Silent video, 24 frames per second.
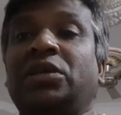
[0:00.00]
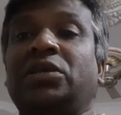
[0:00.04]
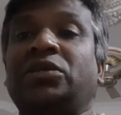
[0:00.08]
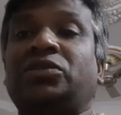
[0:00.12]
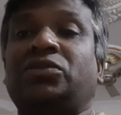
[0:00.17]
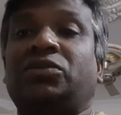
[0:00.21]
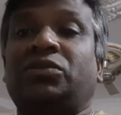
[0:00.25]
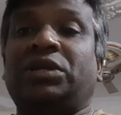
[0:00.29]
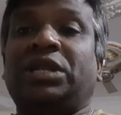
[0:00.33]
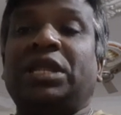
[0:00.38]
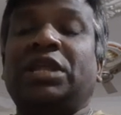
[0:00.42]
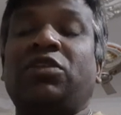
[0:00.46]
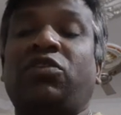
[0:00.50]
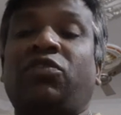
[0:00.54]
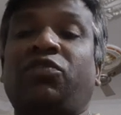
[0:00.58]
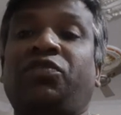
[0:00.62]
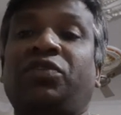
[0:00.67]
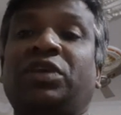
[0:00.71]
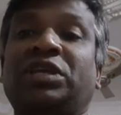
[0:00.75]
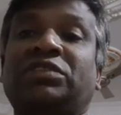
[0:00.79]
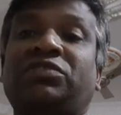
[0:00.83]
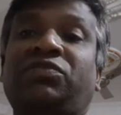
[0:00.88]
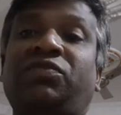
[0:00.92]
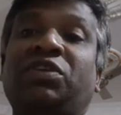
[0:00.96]
So
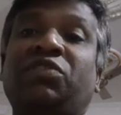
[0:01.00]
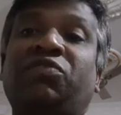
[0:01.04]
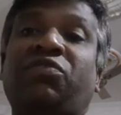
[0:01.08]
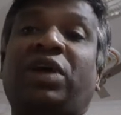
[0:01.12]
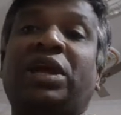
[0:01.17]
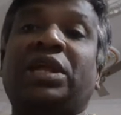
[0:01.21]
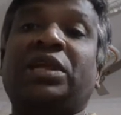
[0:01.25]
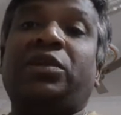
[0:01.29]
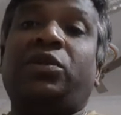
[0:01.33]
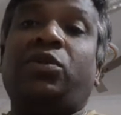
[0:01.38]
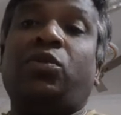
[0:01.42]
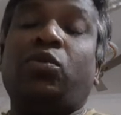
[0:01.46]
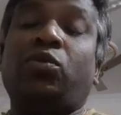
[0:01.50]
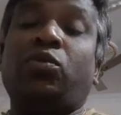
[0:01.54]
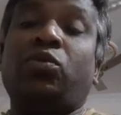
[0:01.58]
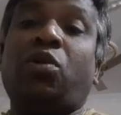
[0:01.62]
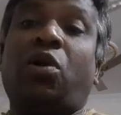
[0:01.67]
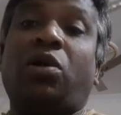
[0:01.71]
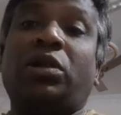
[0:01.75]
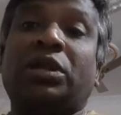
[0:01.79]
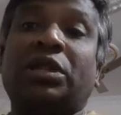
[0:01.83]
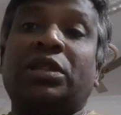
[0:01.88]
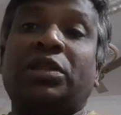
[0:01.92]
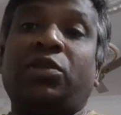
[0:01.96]
telophase, we find two
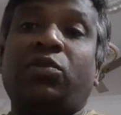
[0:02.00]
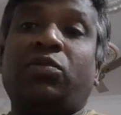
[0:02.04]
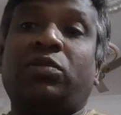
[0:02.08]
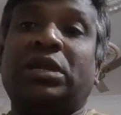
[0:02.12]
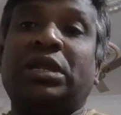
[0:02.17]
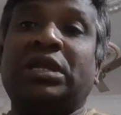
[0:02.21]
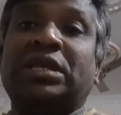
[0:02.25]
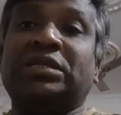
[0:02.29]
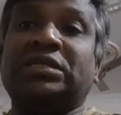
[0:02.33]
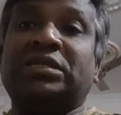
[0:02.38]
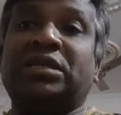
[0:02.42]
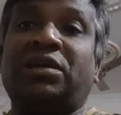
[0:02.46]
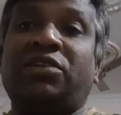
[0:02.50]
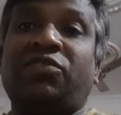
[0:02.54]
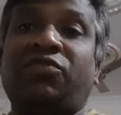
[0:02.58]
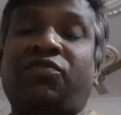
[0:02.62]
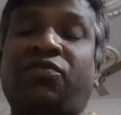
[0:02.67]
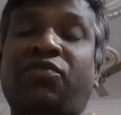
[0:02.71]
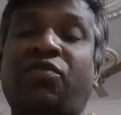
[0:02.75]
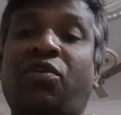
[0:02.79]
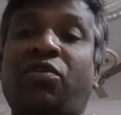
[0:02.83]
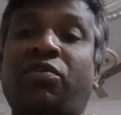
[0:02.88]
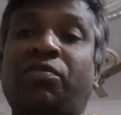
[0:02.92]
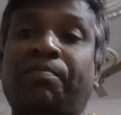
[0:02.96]
daughter nucleus are
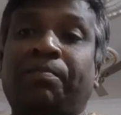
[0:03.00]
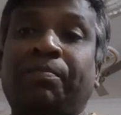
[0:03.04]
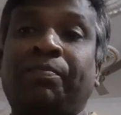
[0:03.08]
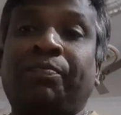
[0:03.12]
formed.